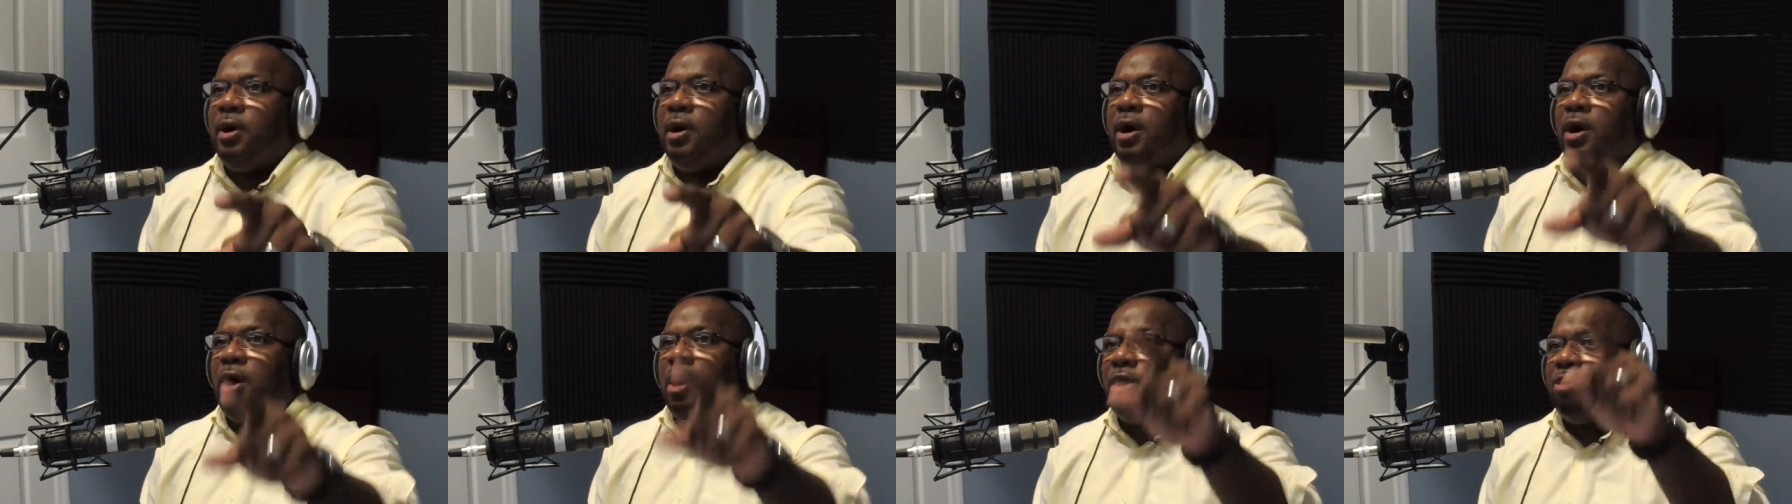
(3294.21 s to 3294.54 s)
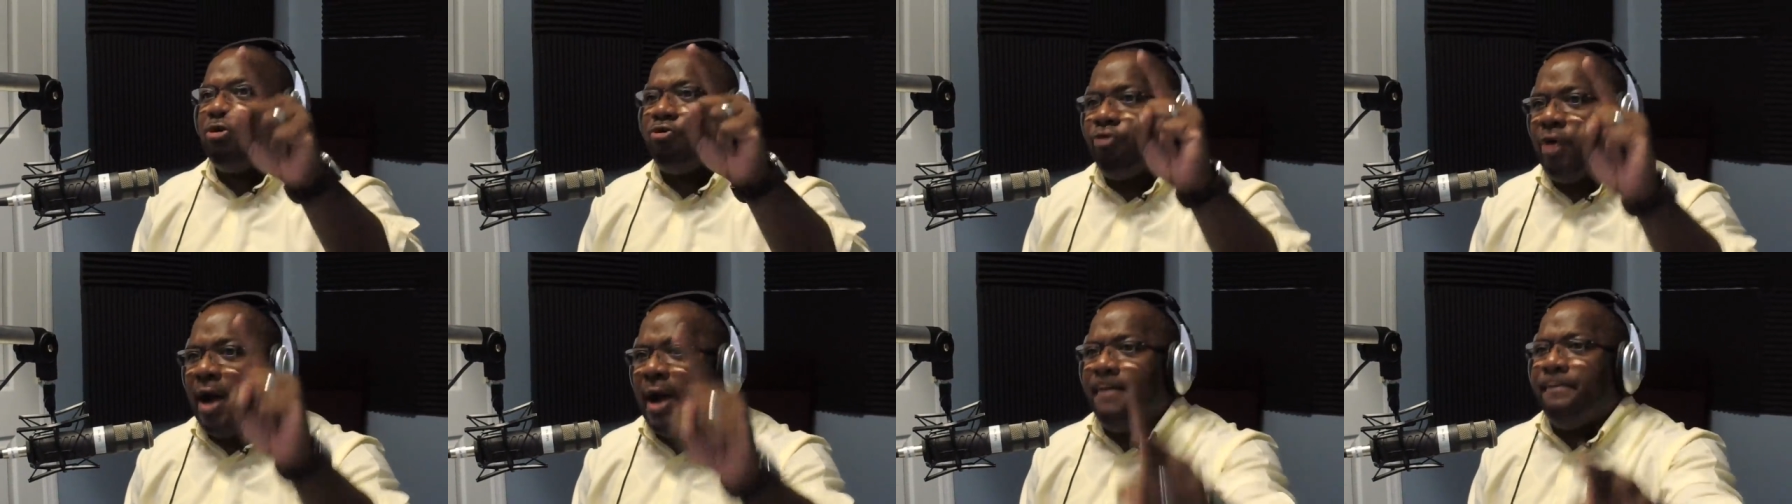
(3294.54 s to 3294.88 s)
or
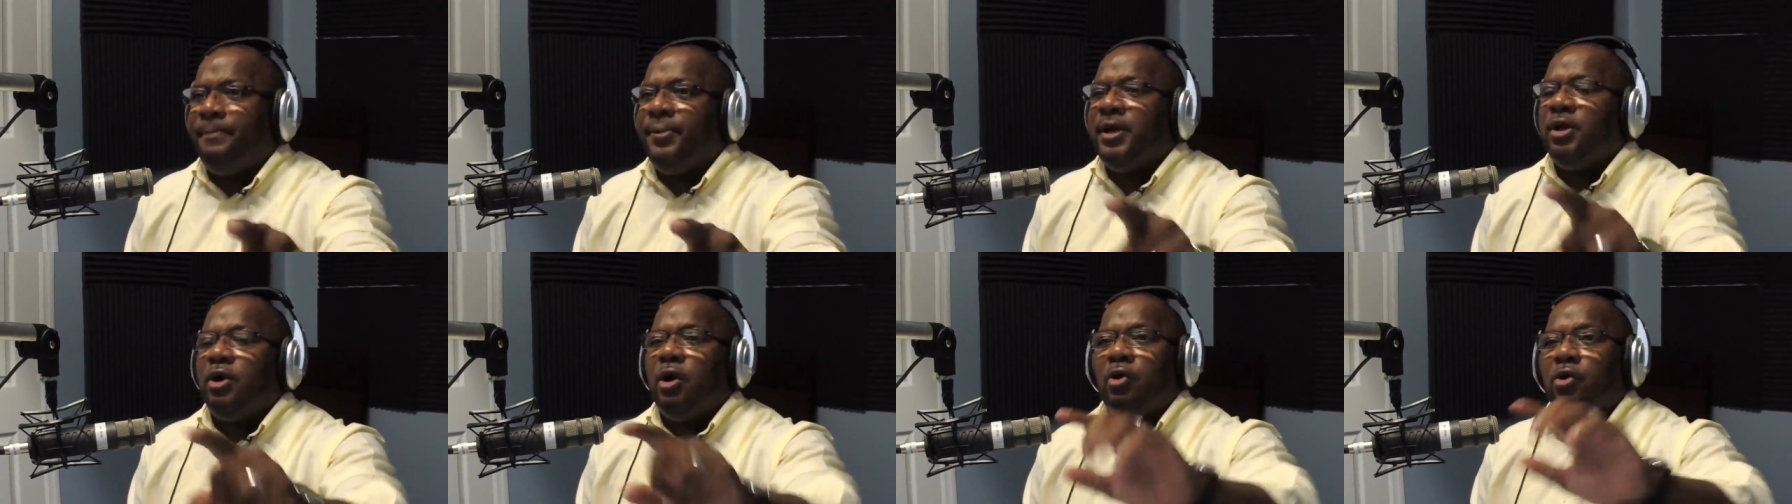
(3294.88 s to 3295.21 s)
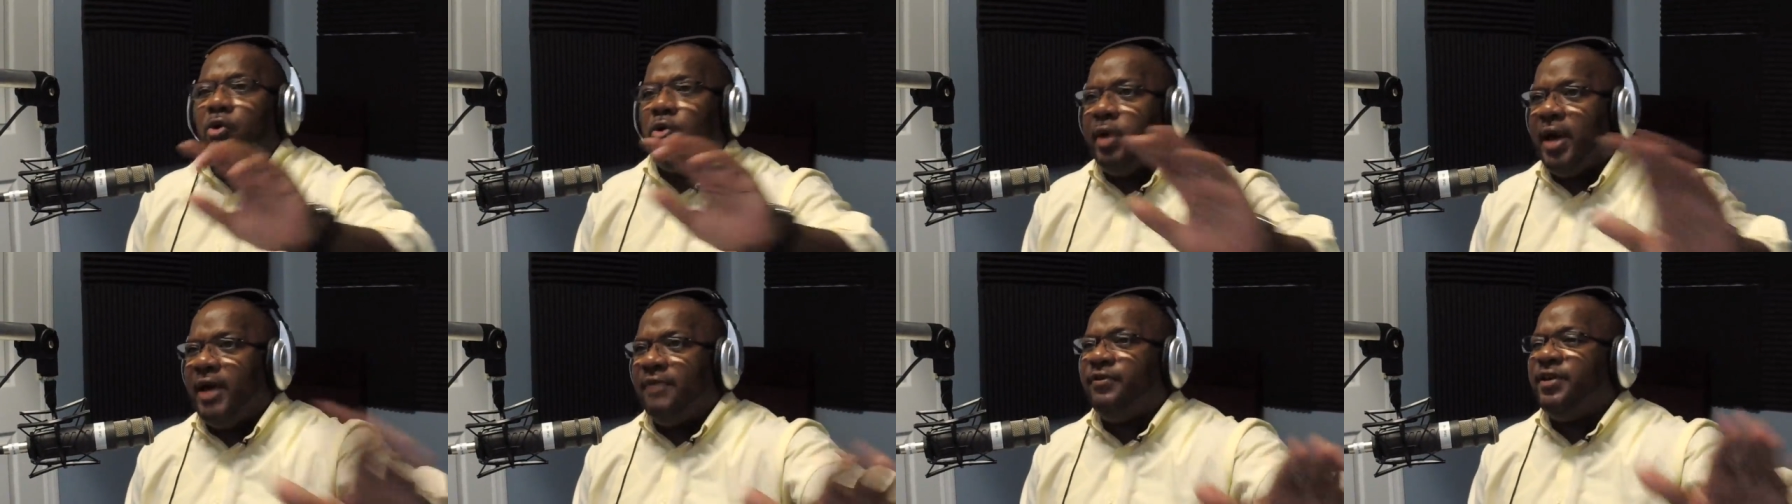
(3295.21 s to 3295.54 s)
grumpy or
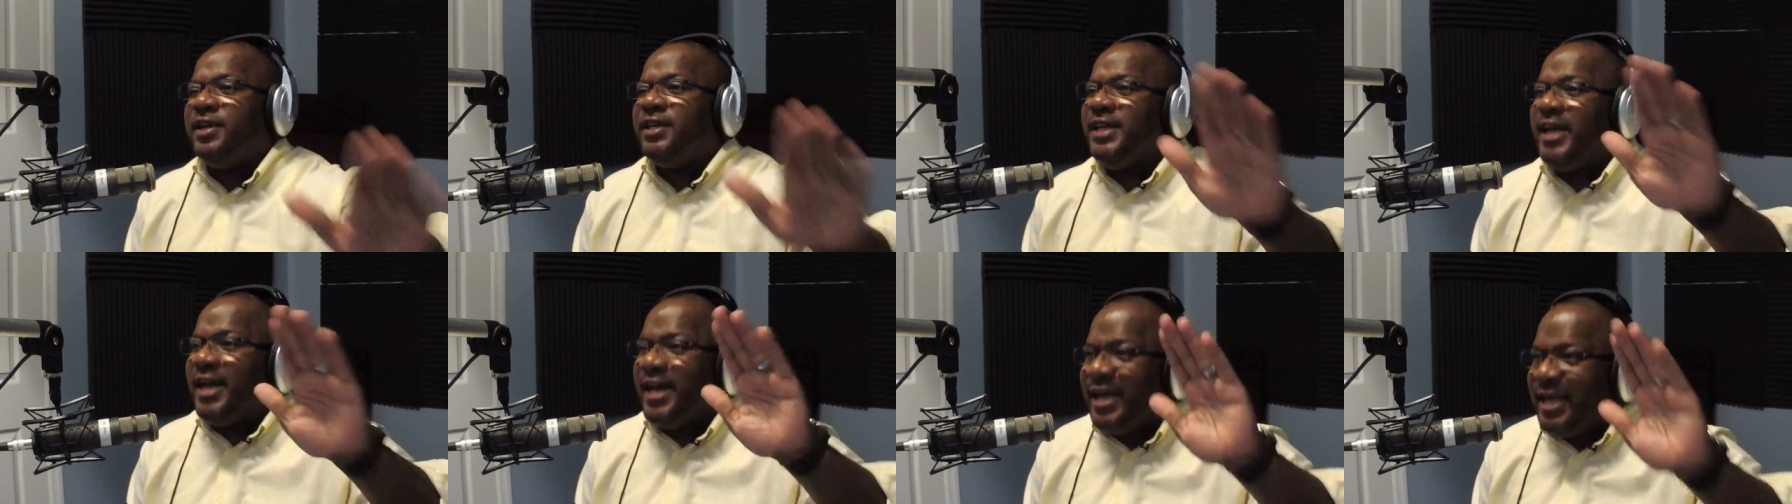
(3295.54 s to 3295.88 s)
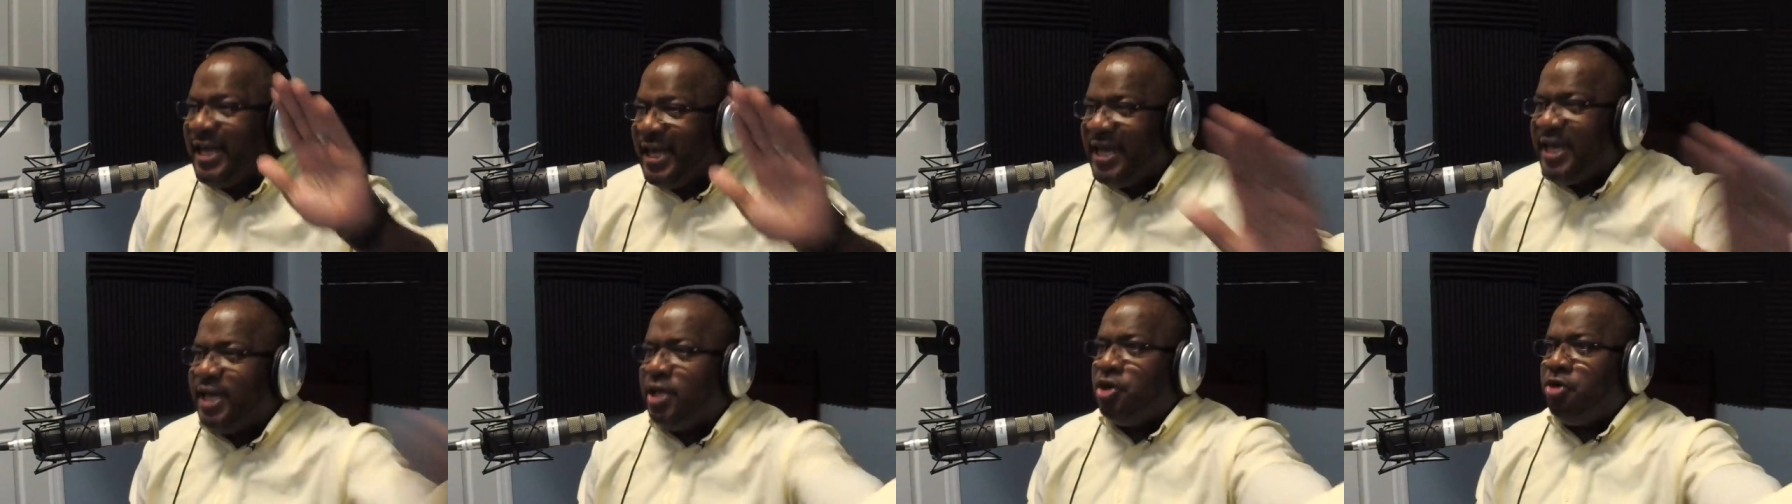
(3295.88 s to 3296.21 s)
whoever in their
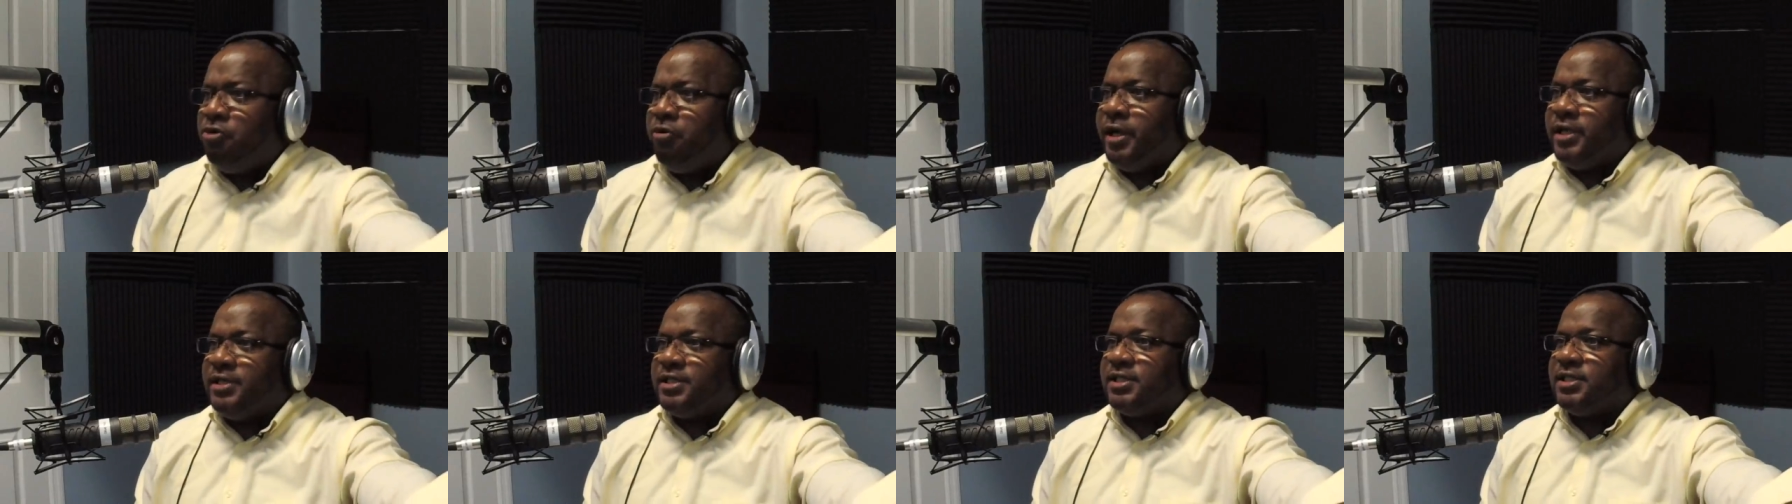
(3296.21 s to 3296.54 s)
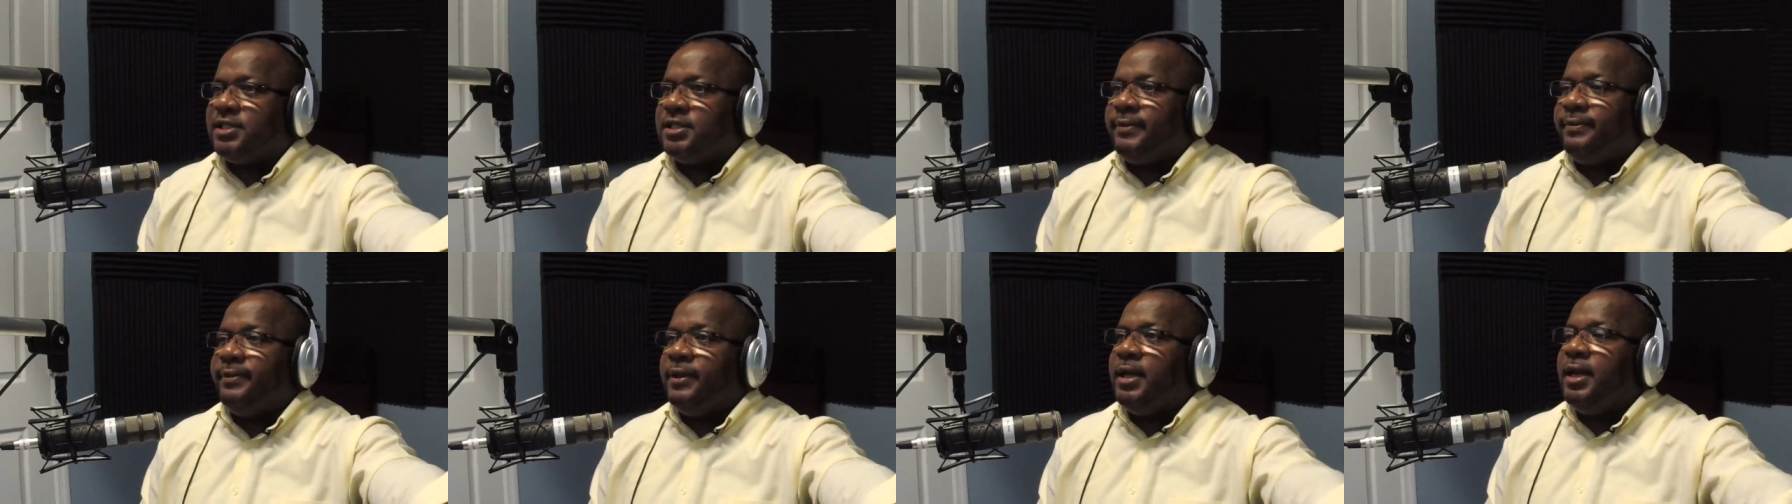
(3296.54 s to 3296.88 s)

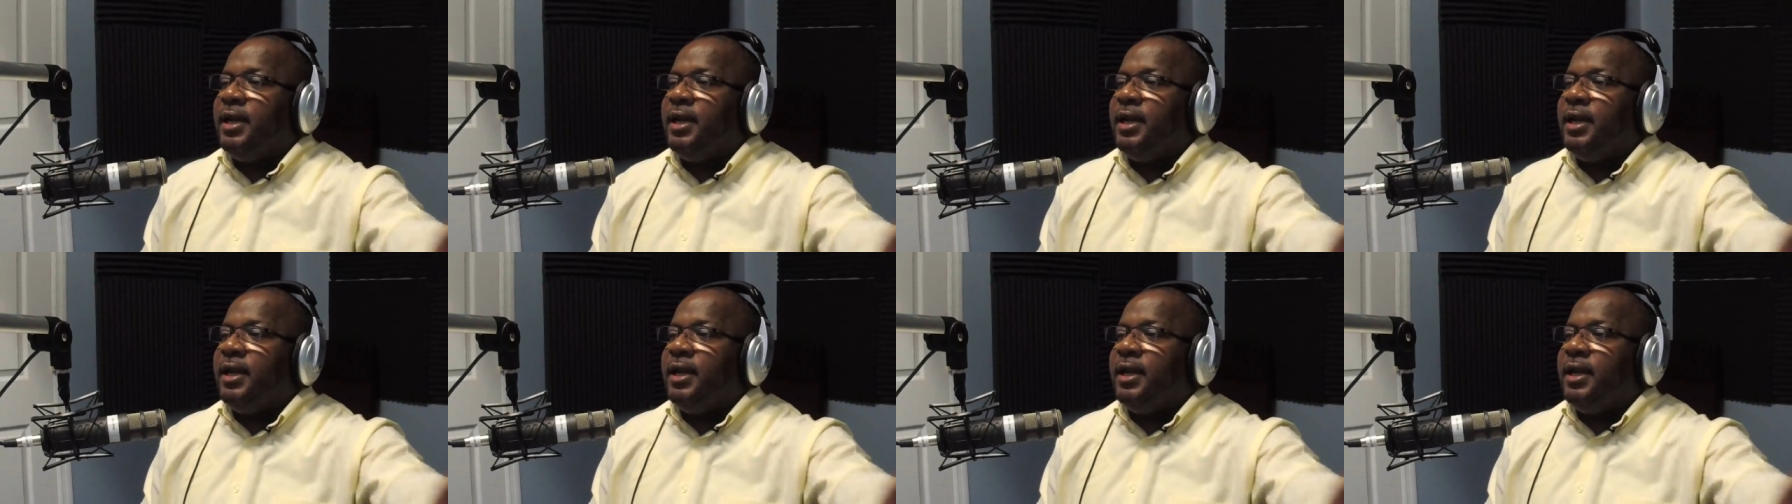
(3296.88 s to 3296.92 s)
ignorance